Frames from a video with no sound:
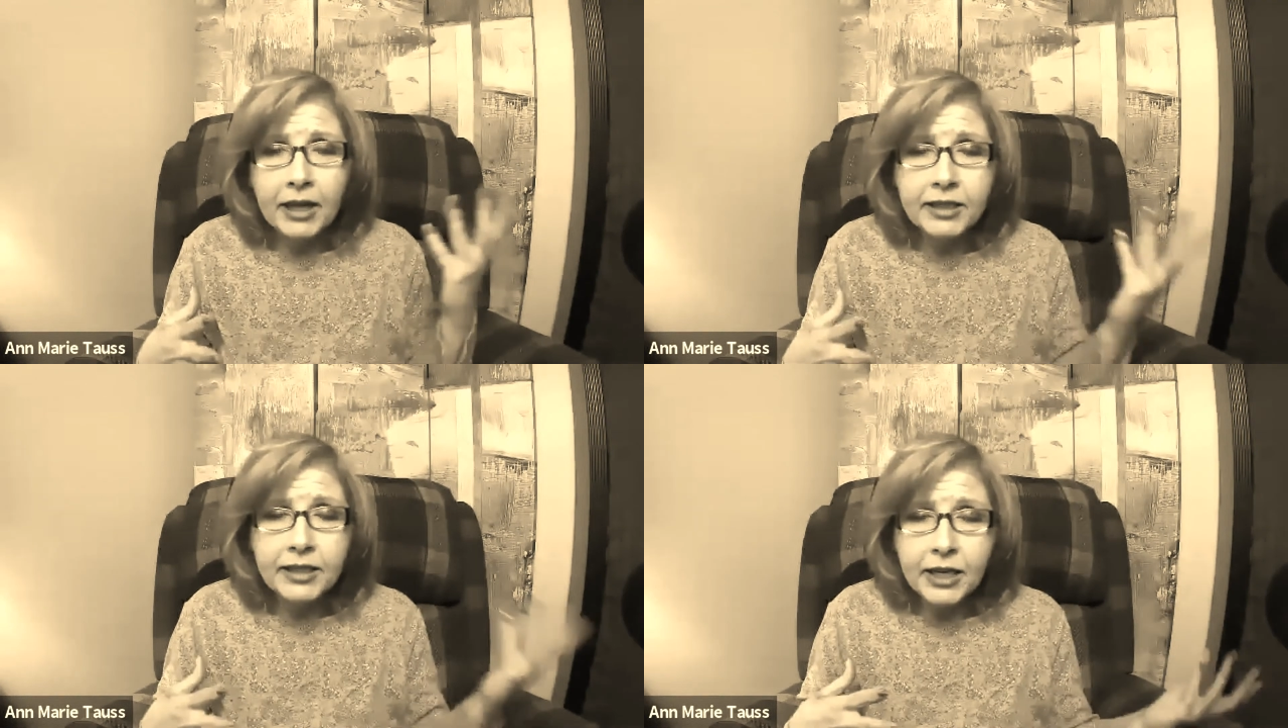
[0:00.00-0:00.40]

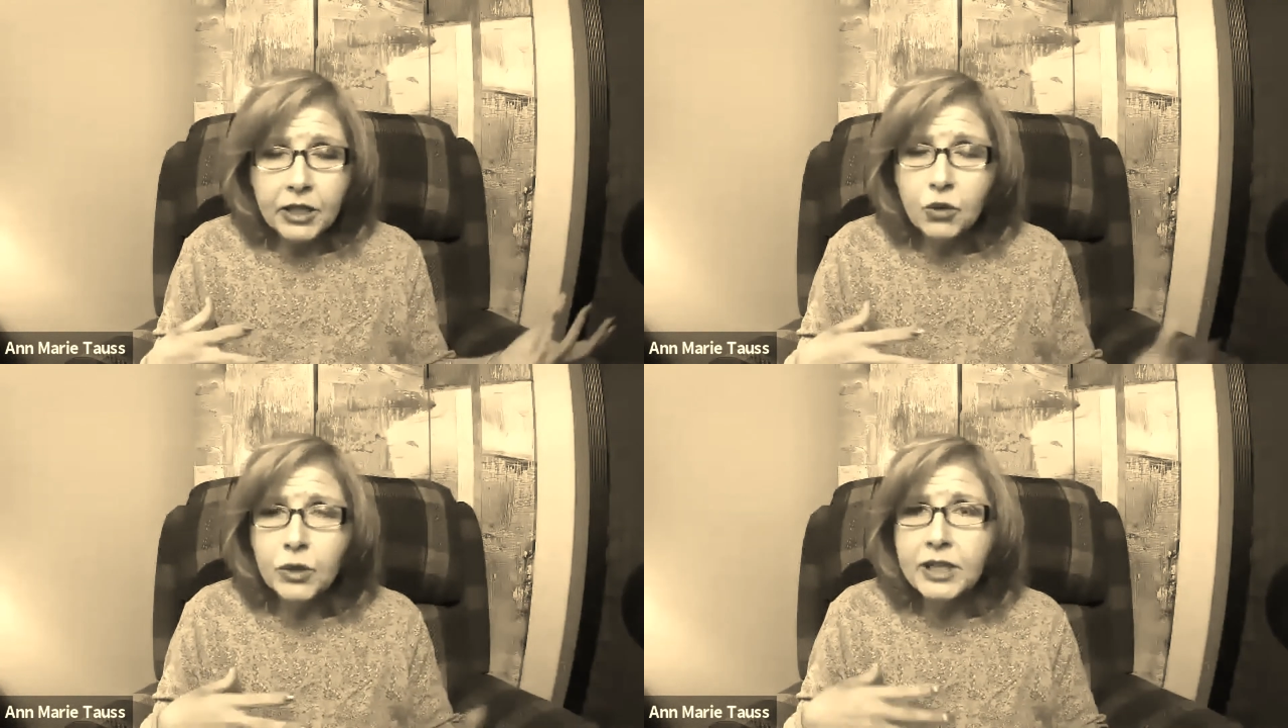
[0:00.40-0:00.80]
My son
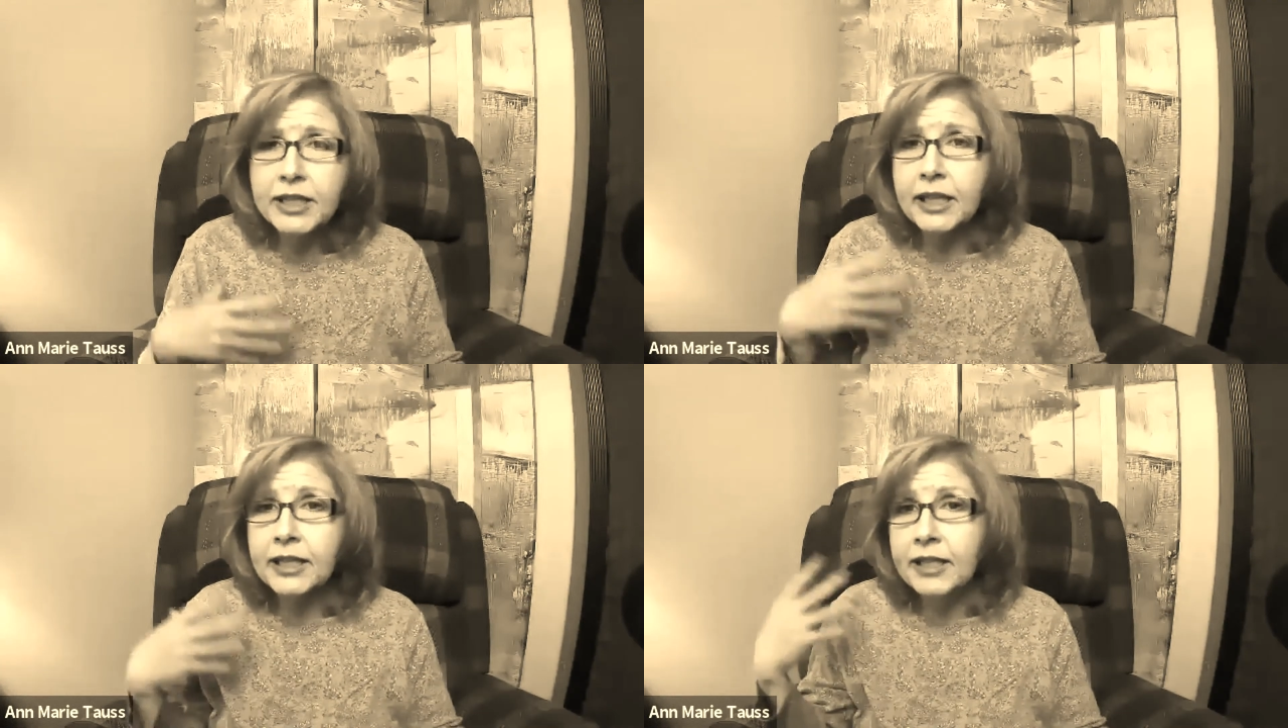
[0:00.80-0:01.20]
is
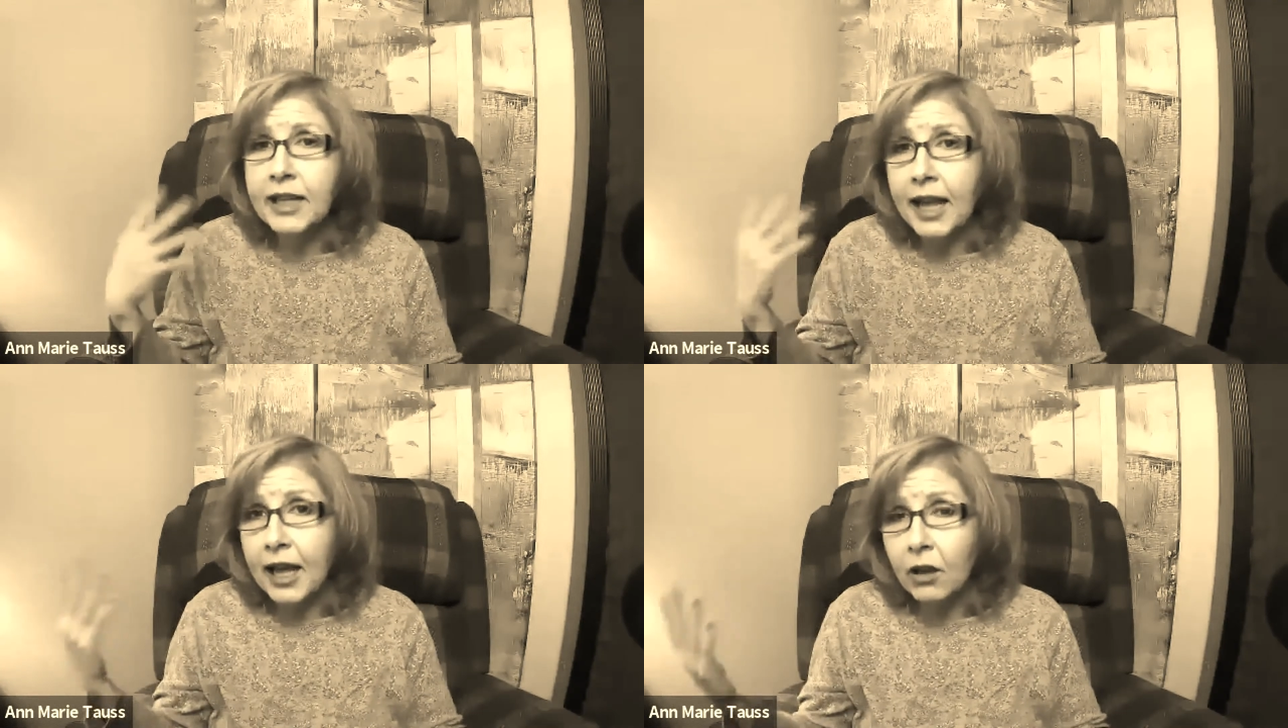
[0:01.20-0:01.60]
26
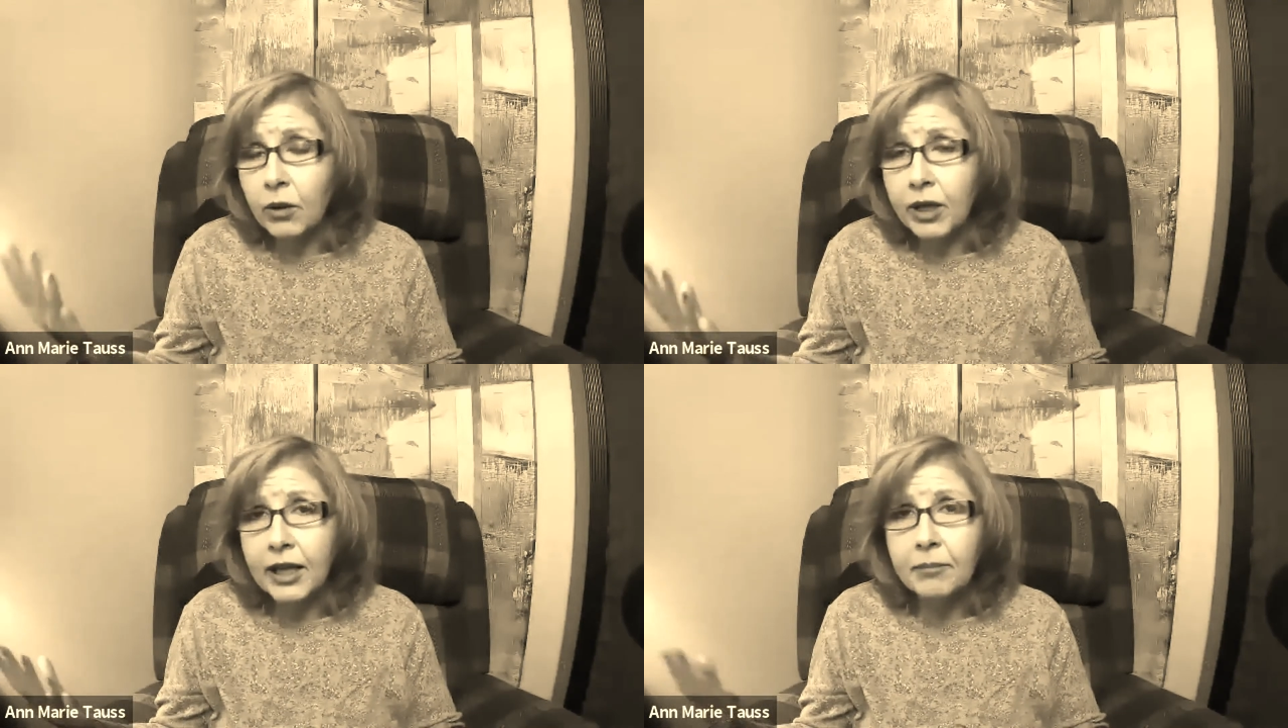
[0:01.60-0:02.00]

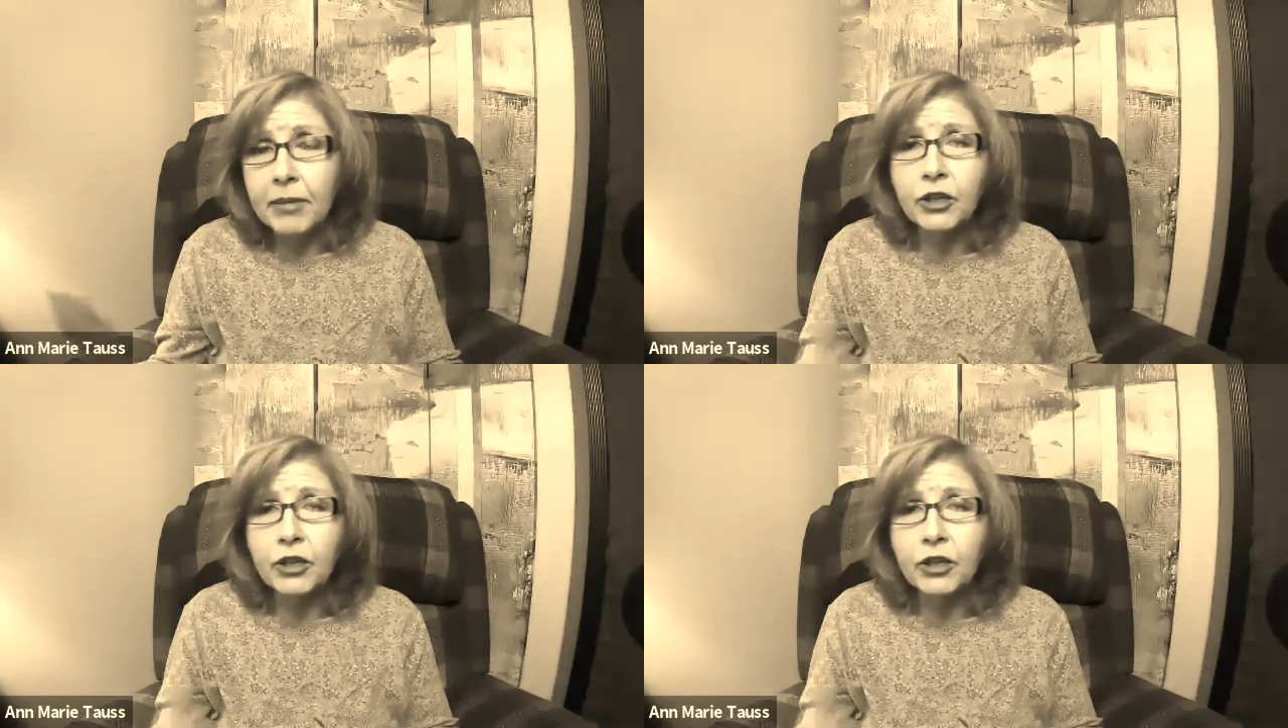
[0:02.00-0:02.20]
now and my